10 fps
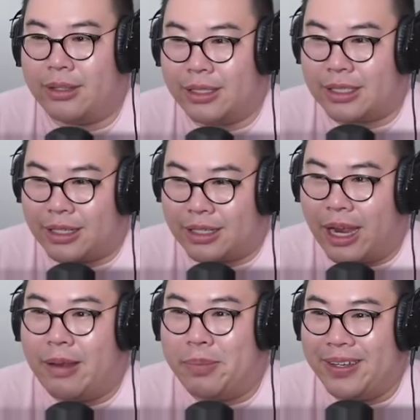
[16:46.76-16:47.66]
that's a
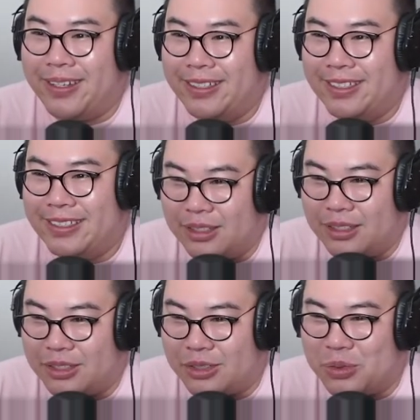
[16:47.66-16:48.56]
cape.
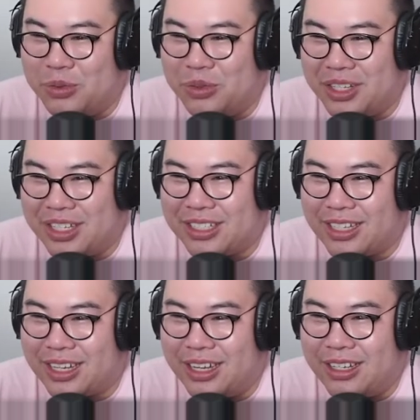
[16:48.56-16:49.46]
Soon the
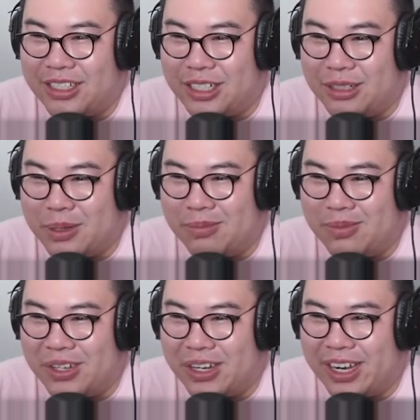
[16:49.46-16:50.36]
cigar shall be
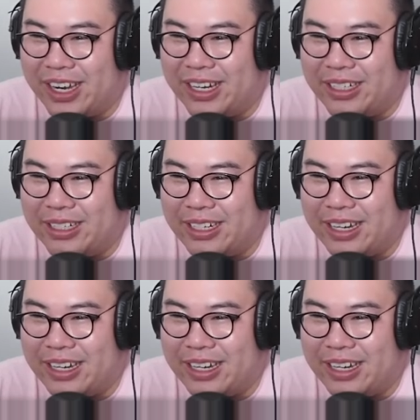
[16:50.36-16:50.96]
mine.